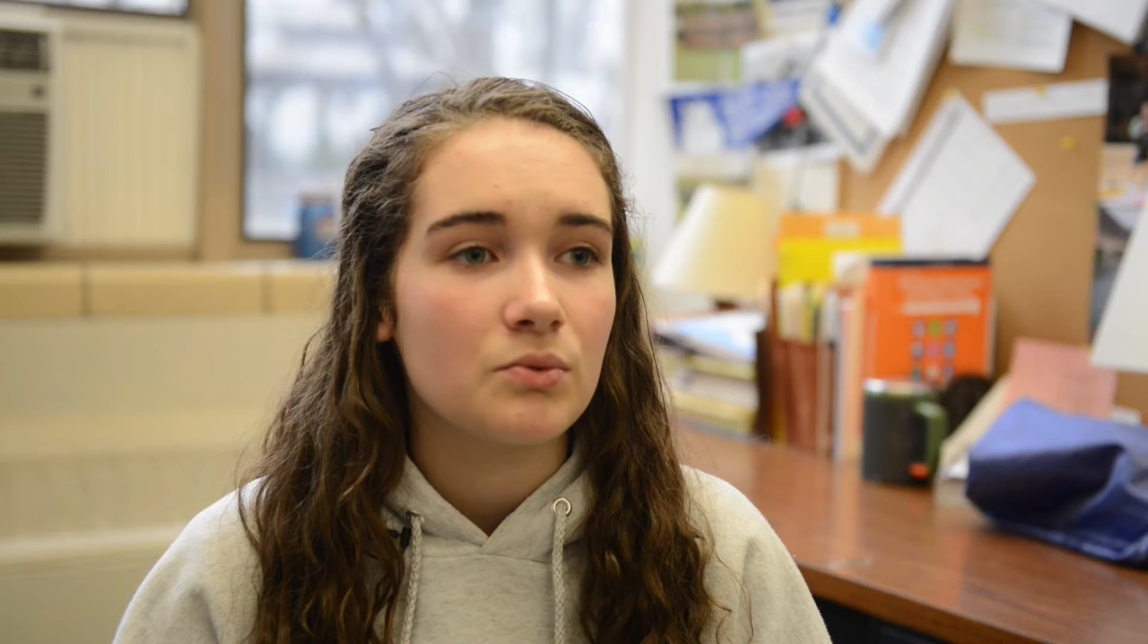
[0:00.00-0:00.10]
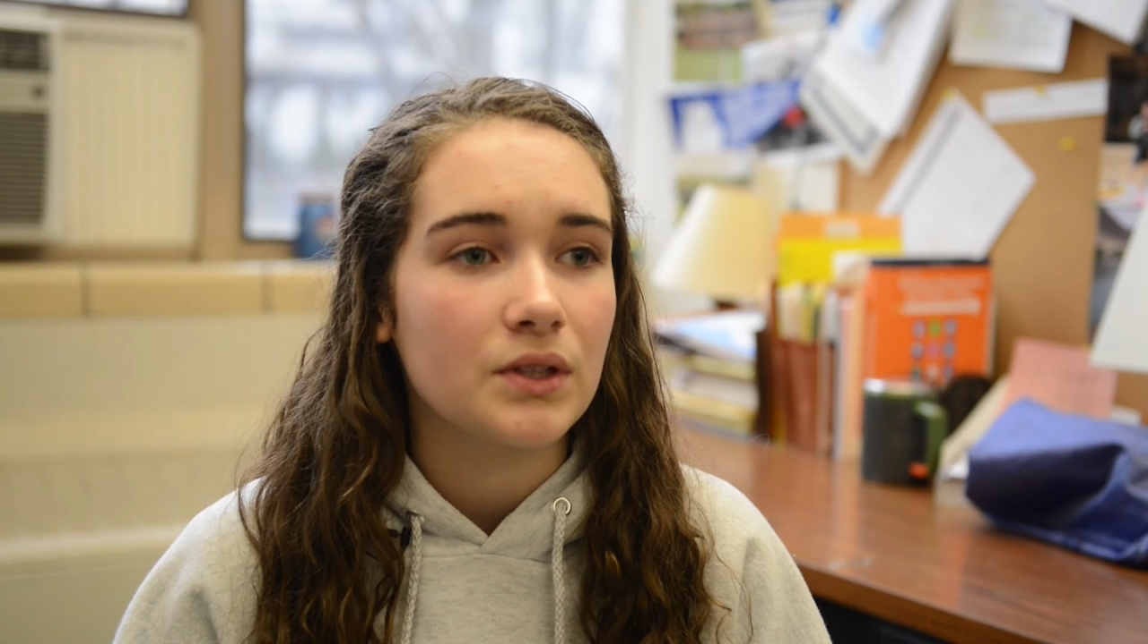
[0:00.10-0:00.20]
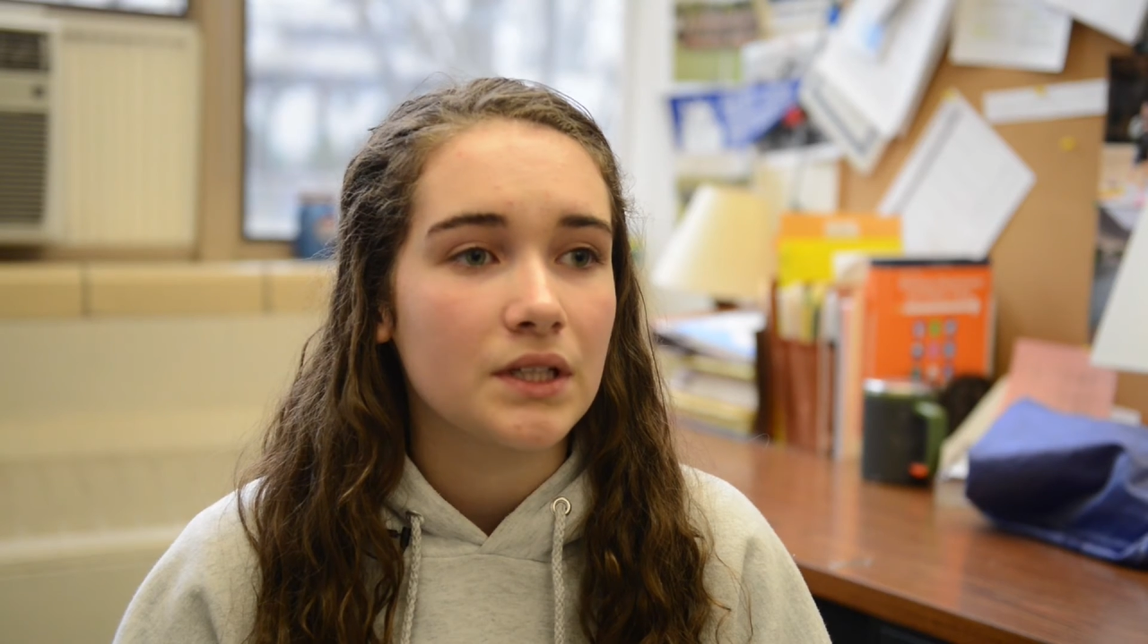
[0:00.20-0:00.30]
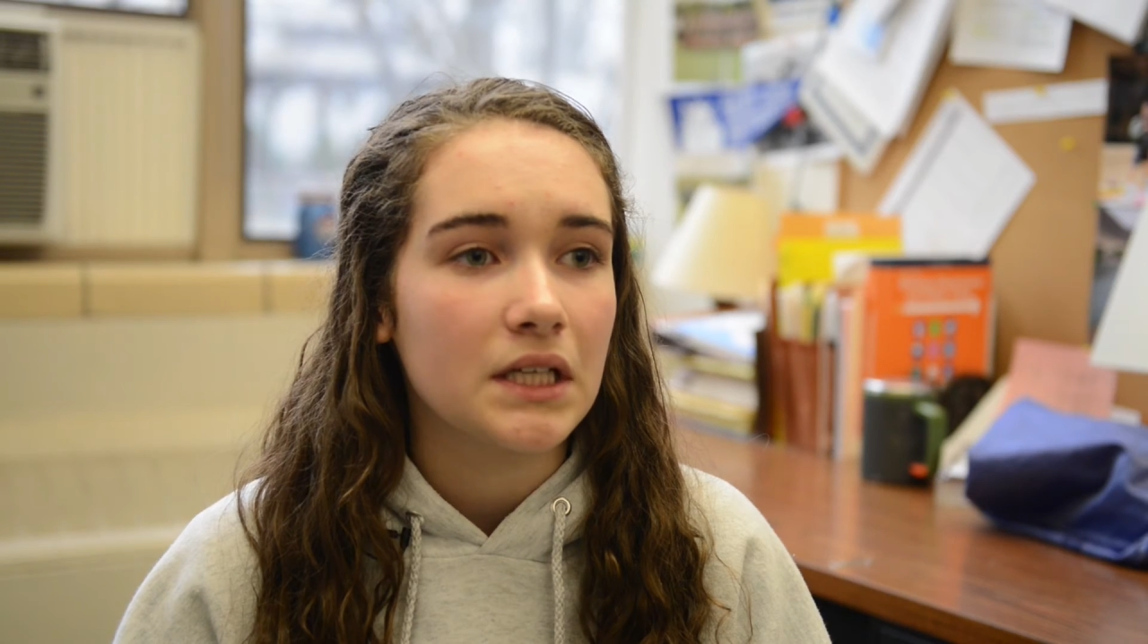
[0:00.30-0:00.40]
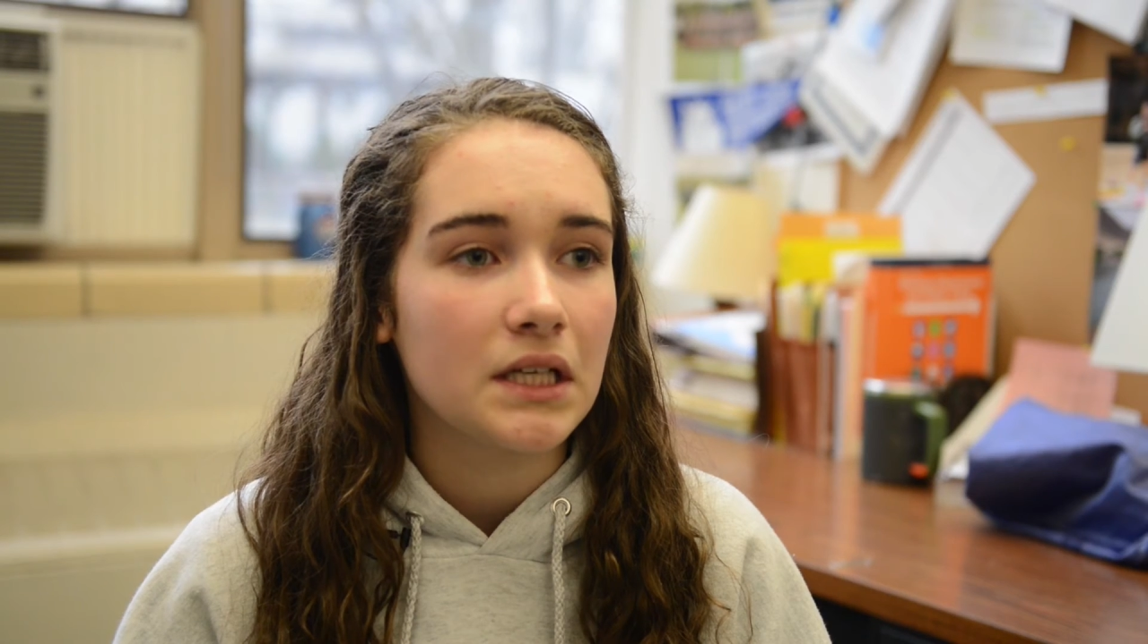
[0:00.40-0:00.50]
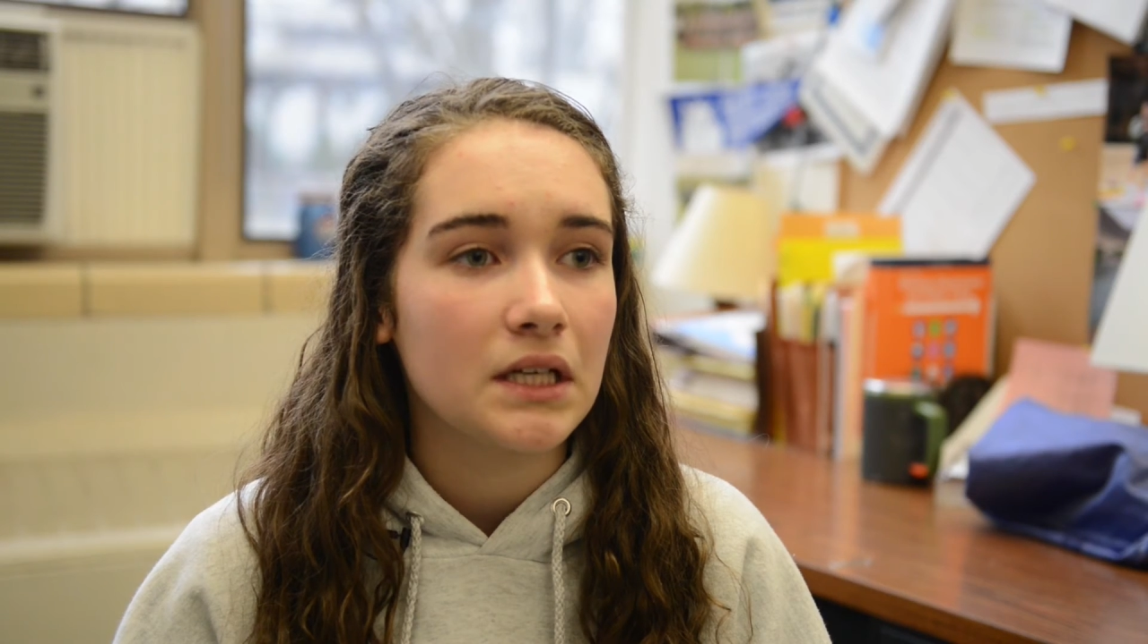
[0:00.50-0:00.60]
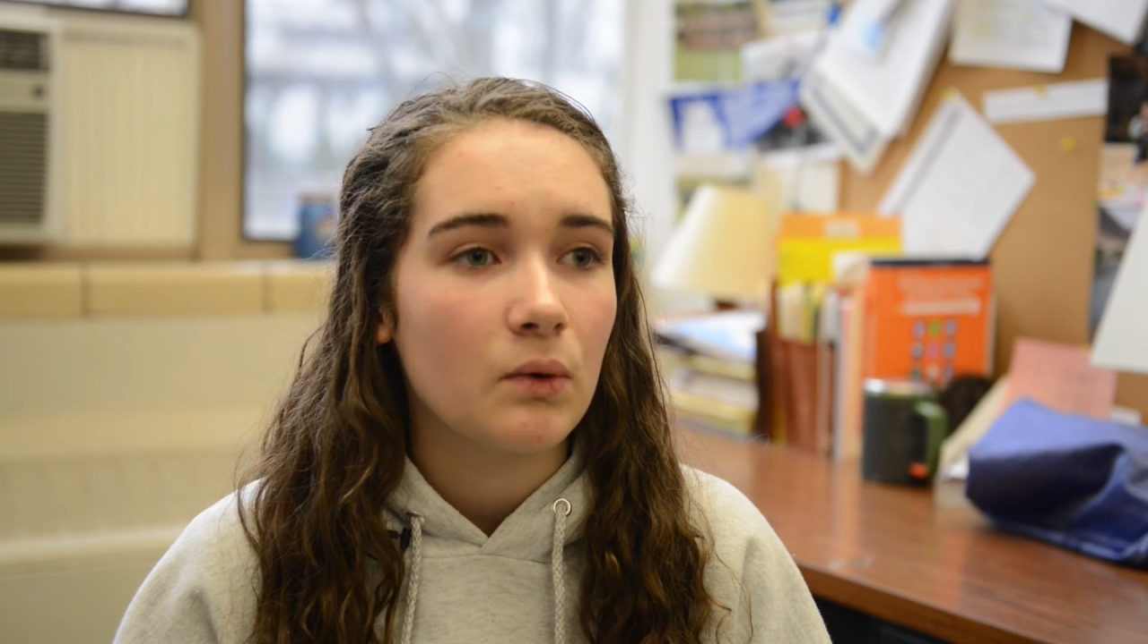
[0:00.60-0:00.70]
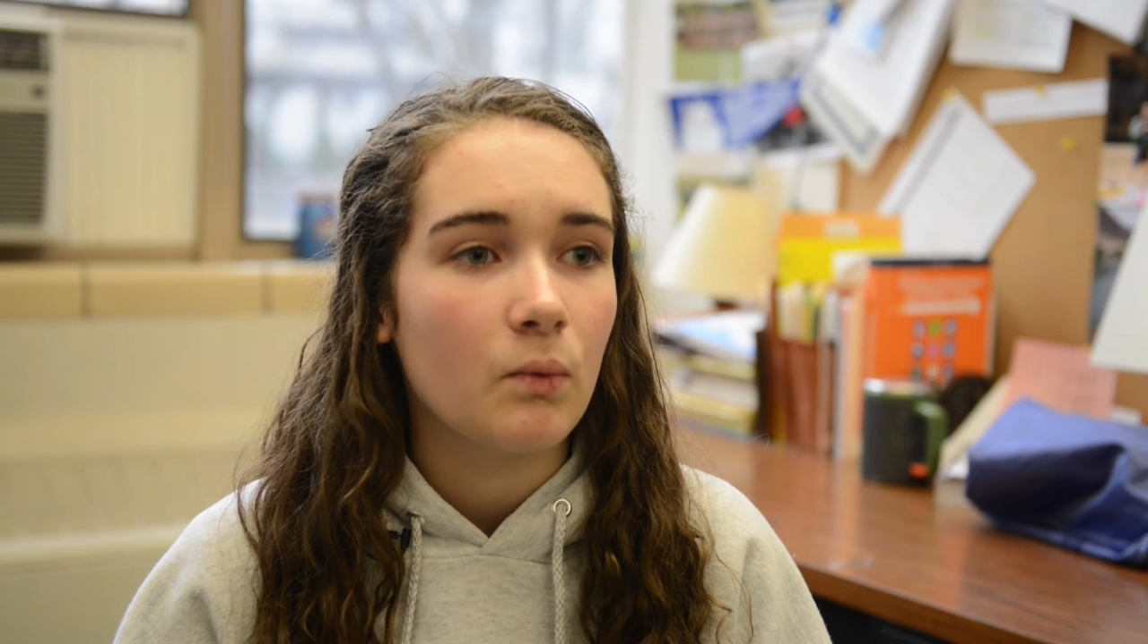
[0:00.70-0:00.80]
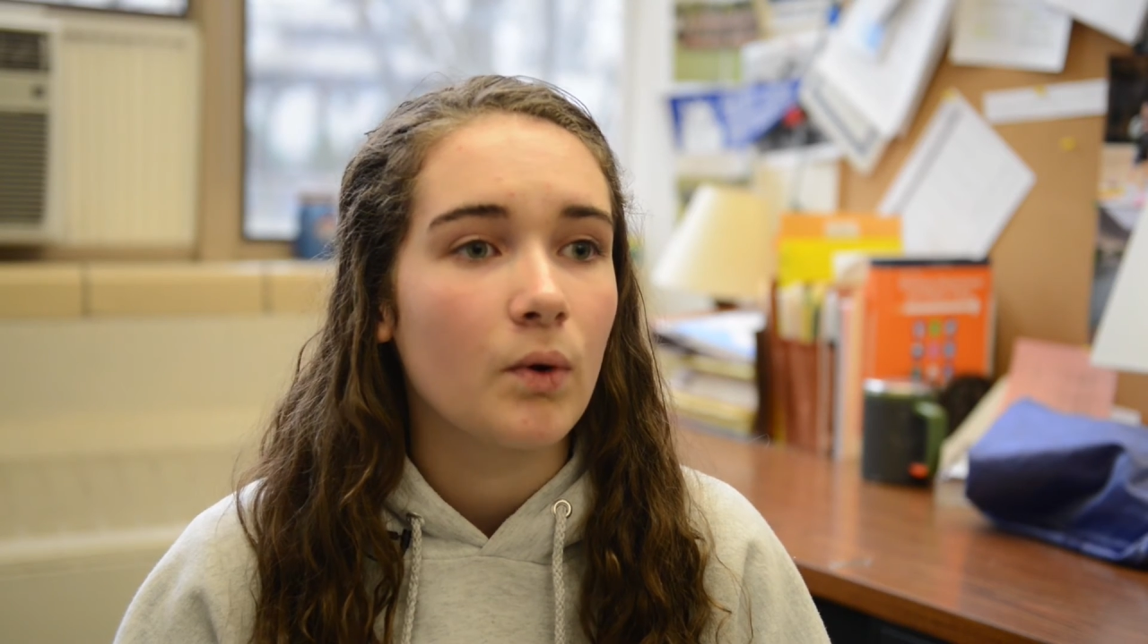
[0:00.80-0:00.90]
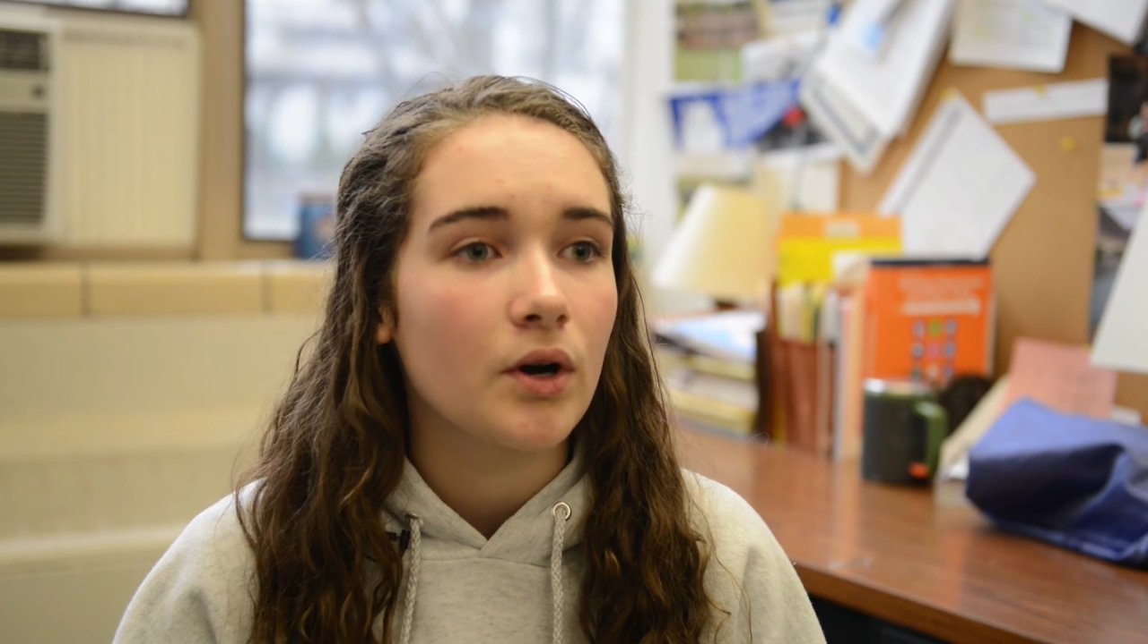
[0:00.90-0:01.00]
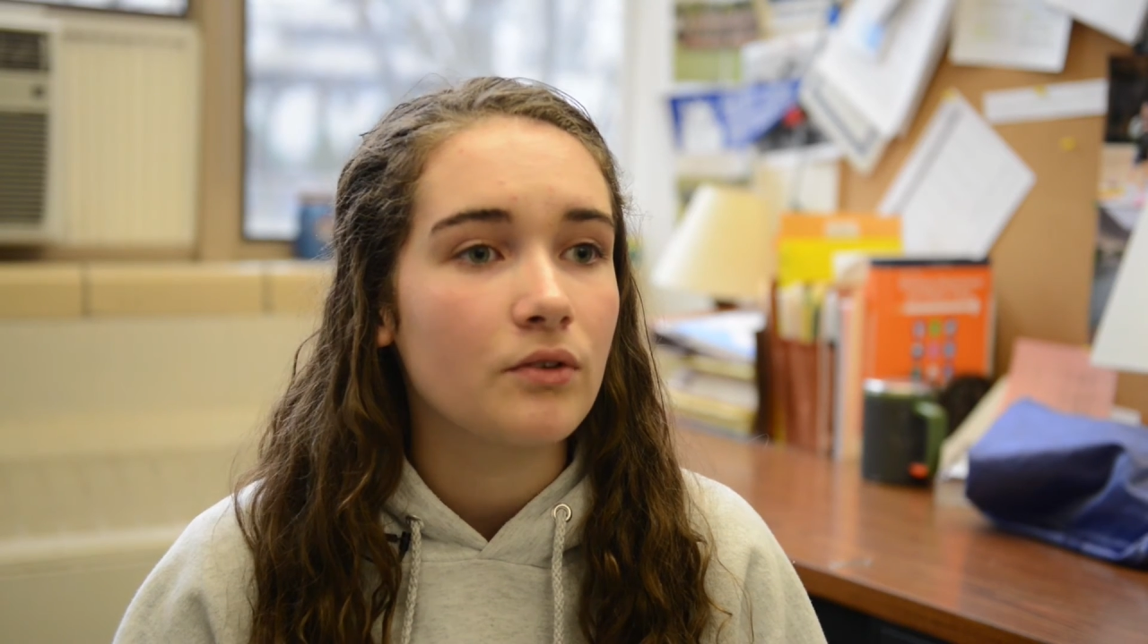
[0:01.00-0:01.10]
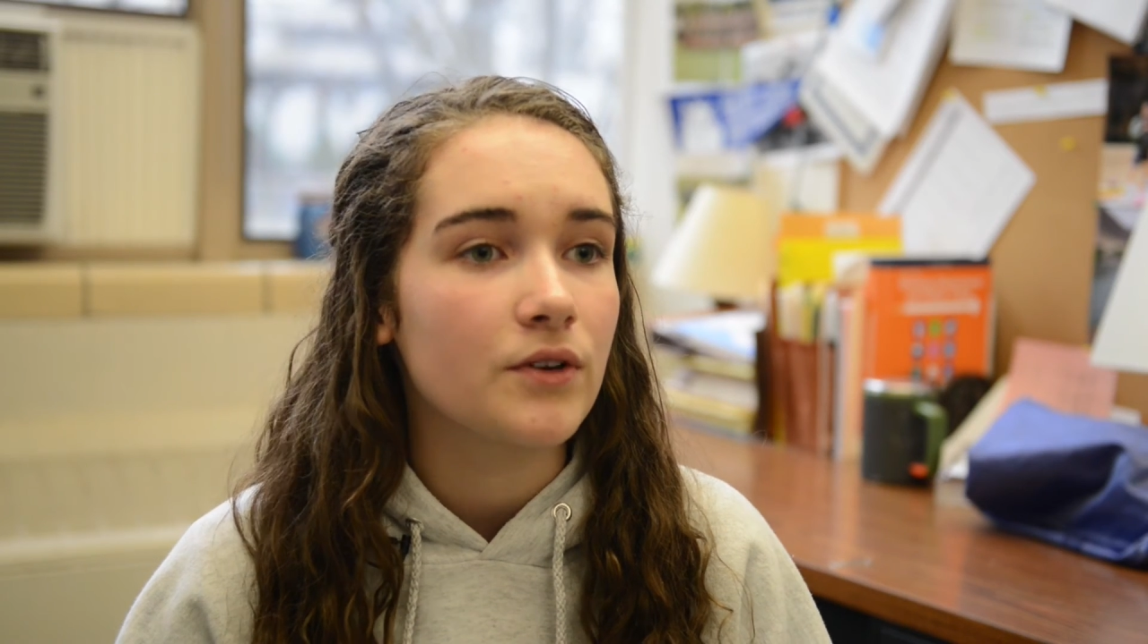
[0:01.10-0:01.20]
really work